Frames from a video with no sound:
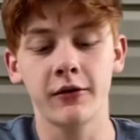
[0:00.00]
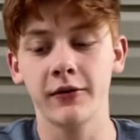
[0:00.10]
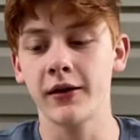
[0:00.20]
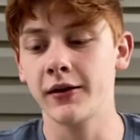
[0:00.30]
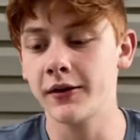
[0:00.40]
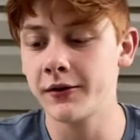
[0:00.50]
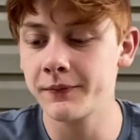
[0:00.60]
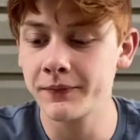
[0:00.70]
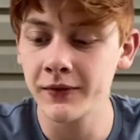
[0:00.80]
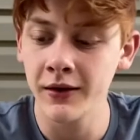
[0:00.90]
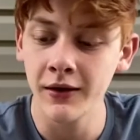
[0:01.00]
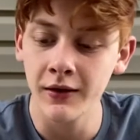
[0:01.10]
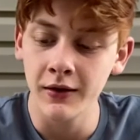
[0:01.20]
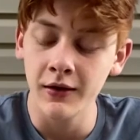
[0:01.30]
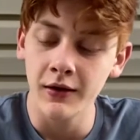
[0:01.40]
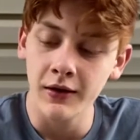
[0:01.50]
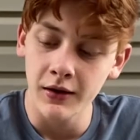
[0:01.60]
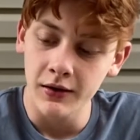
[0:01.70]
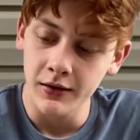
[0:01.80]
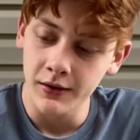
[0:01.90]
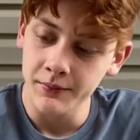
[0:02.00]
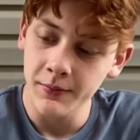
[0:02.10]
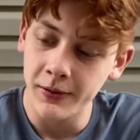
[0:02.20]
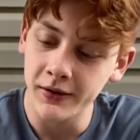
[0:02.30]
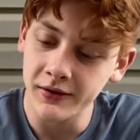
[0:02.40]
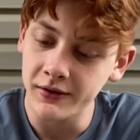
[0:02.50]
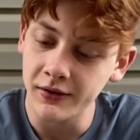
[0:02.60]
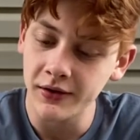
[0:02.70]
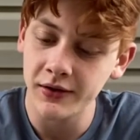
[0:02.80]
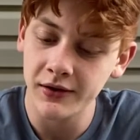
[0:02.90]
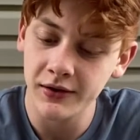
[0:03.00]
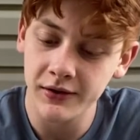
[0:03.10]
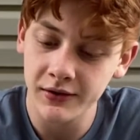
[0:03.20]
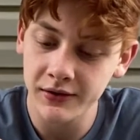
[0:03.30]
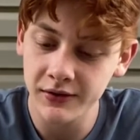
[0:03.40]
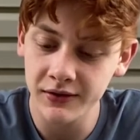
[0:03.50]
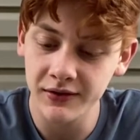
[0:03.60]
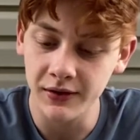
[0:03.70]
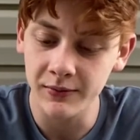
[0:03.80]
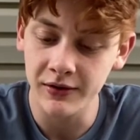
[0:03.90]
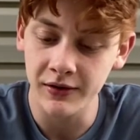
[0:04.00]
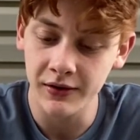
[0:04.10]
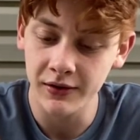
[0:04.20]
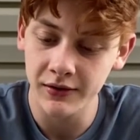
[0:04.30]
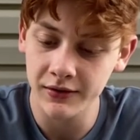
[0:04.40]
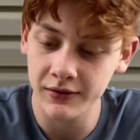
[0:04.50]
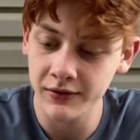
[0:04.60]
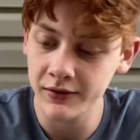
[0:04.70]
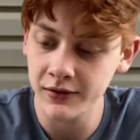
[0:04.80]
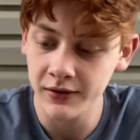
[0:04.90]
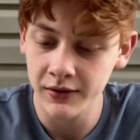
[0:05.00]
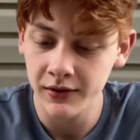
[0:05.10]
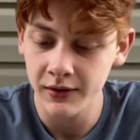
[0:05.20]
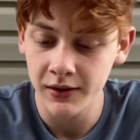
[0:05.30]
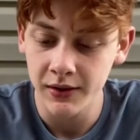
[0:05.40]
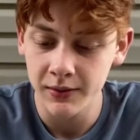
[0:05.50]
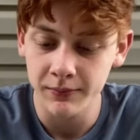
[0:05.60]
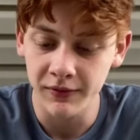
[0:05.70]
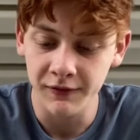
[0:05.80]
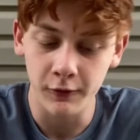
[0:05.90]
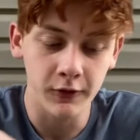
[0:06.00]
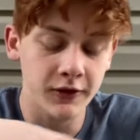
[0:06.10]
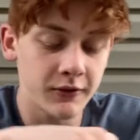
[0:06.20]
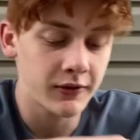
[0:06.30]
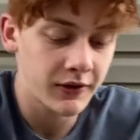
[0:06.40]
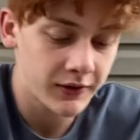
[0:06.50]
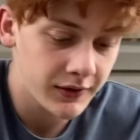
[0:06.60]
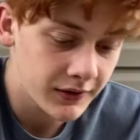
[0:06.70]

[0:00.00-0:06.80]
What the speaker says: that, you know? I'm gonna put some in there before I do anything.